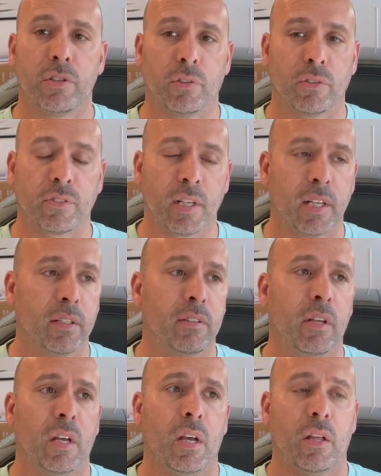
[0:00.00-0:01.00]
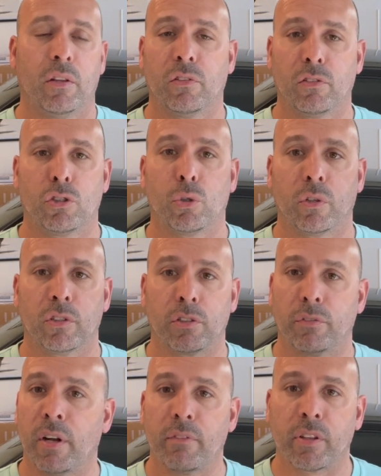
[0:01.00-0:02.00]
you understand there's a shortage
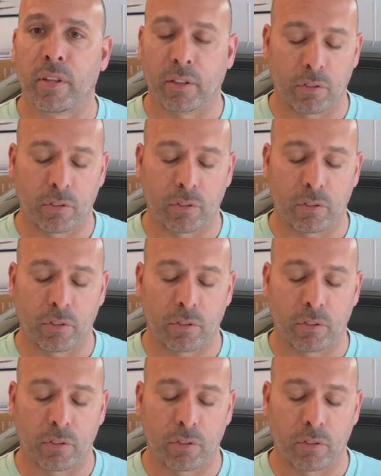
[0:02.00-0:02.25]
of everything.